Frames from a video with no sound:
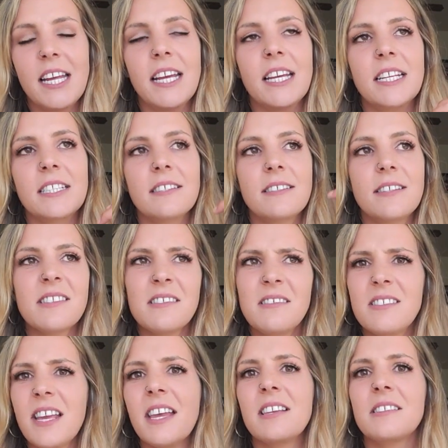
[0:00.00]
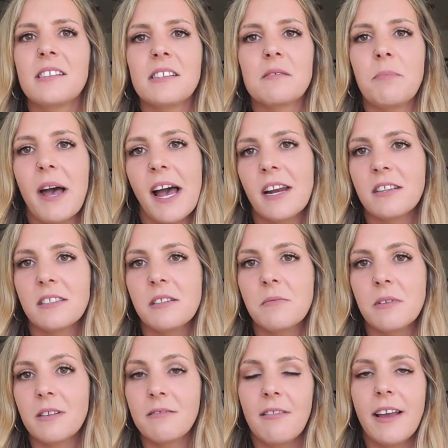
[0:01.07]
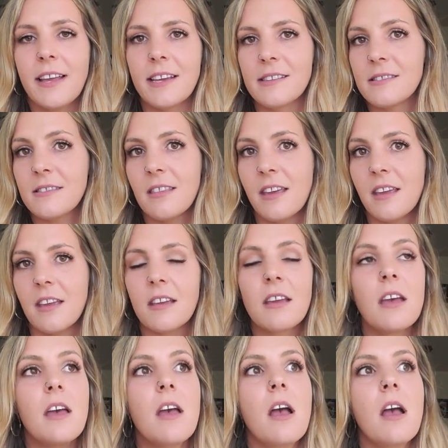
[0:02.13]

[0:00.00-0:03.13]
and it doesn't taste as bad as you would, I guess, think.